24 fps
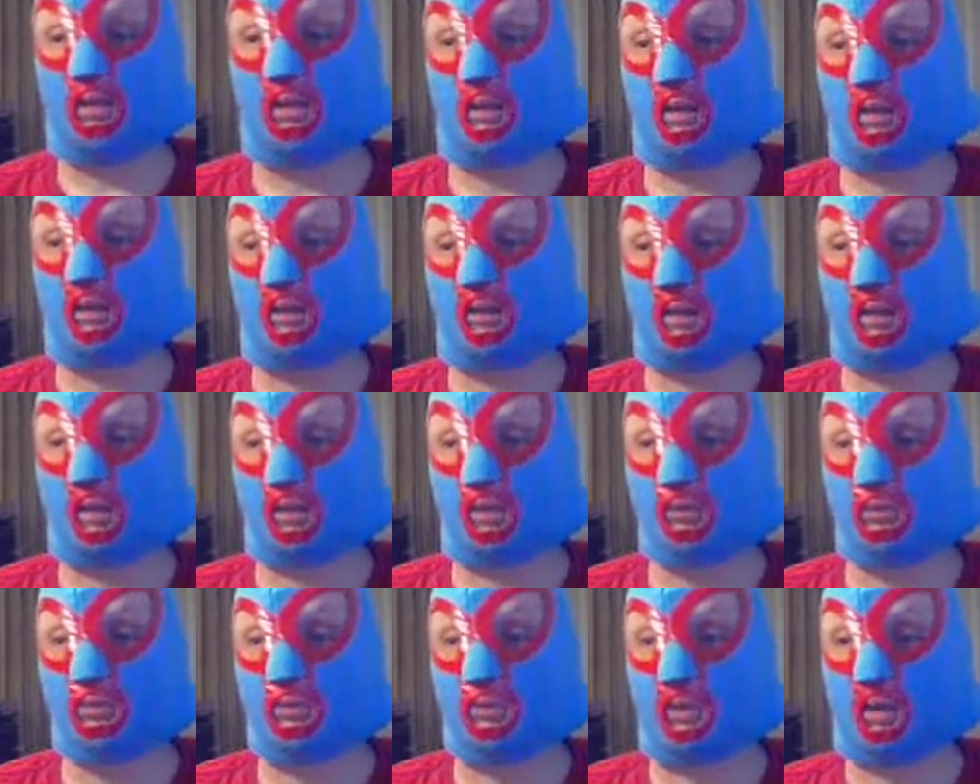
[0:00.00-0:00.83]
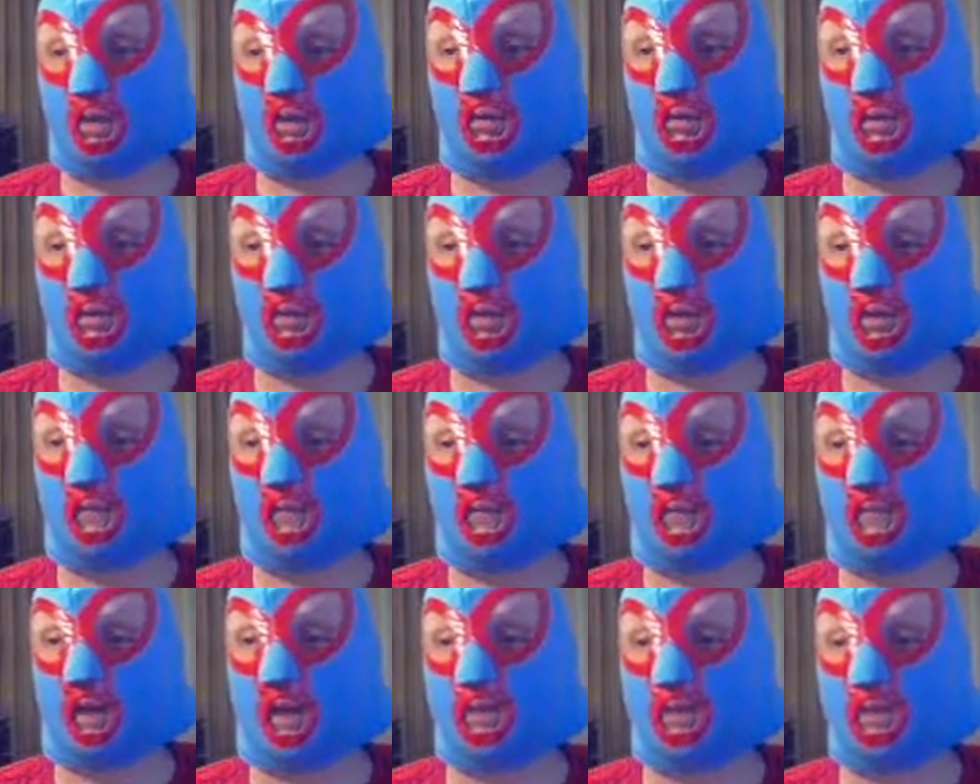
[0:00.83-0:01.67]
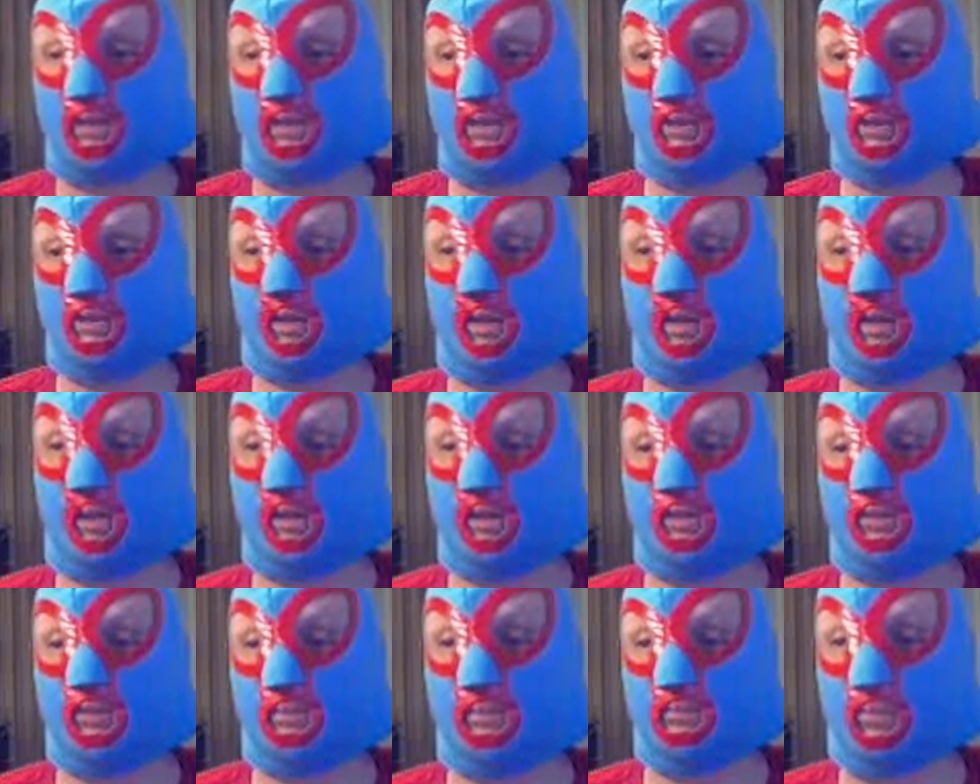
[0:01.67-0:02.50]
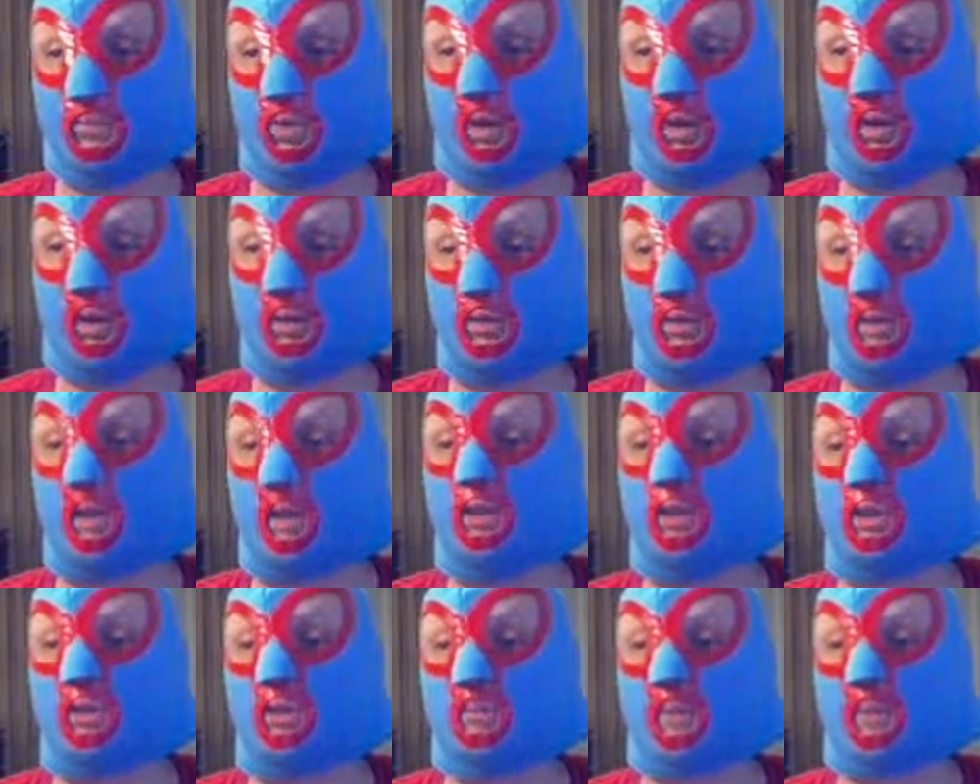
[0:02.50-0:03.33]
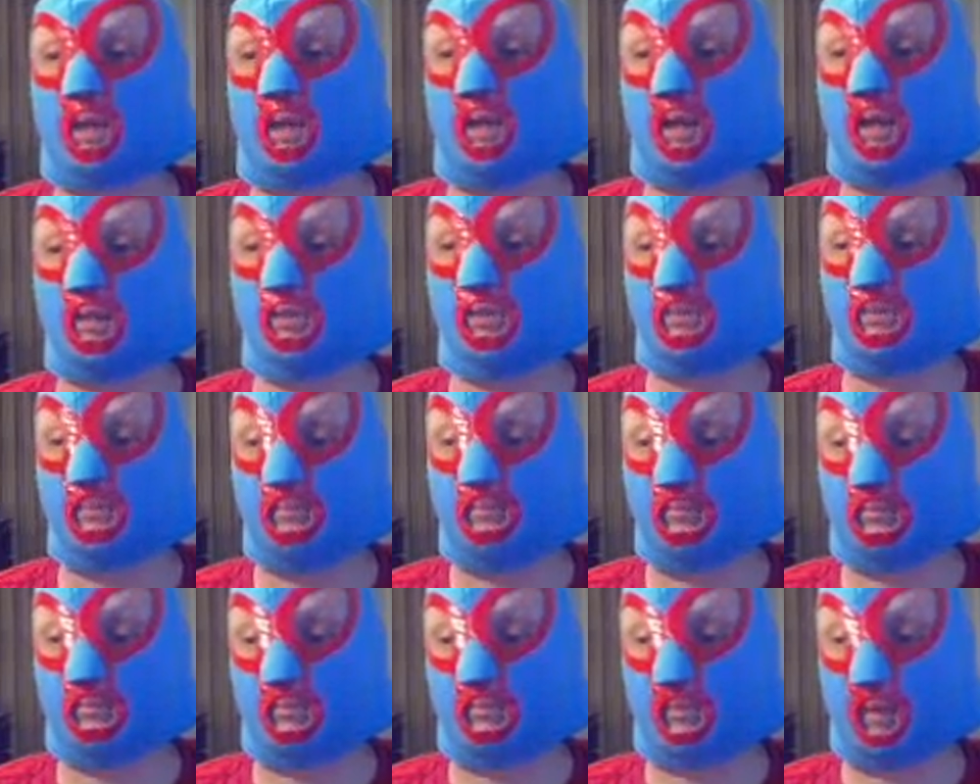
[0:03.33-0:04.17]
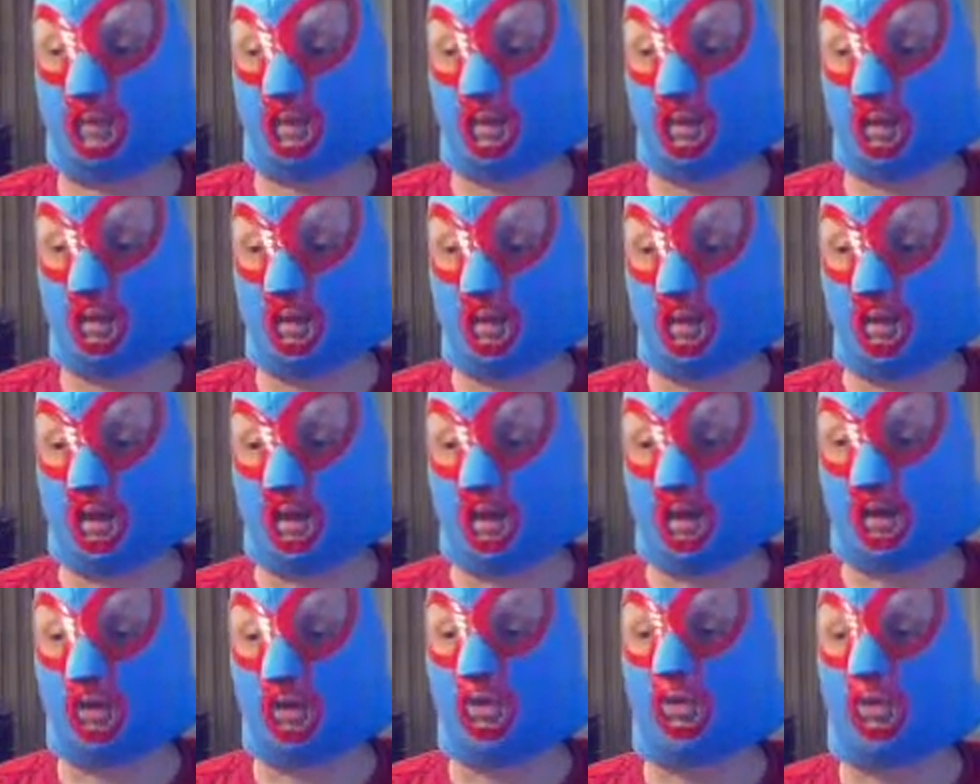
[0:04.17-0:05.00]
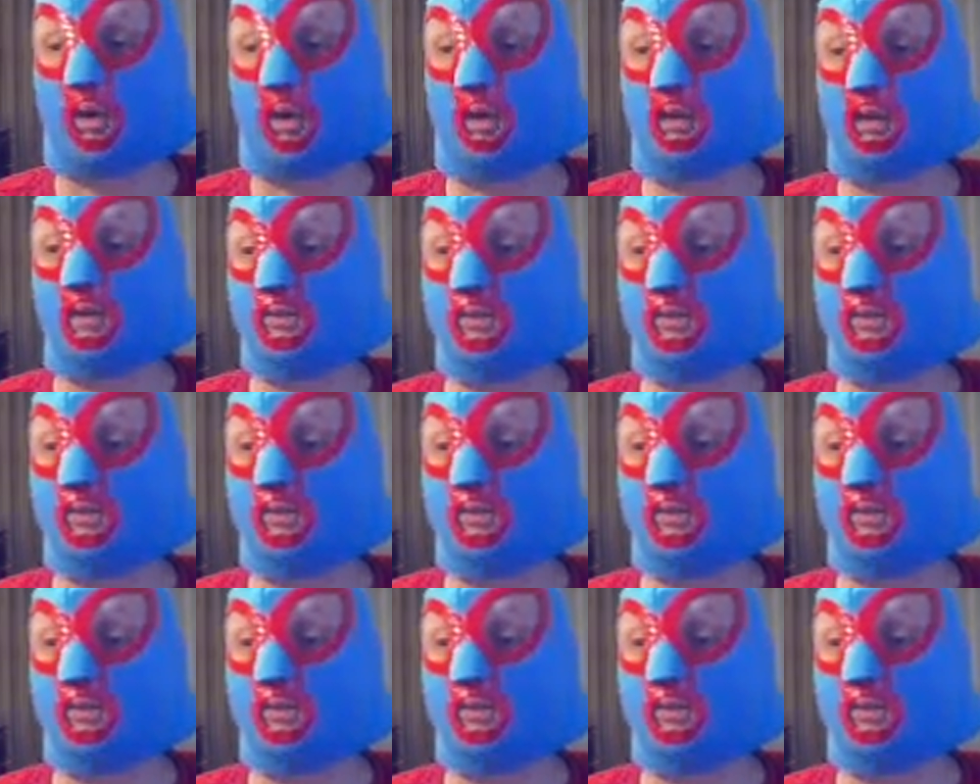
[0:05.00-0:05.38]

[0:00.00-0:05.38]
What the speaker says: internet, the use of the term fascist in its more traditional meanings. And according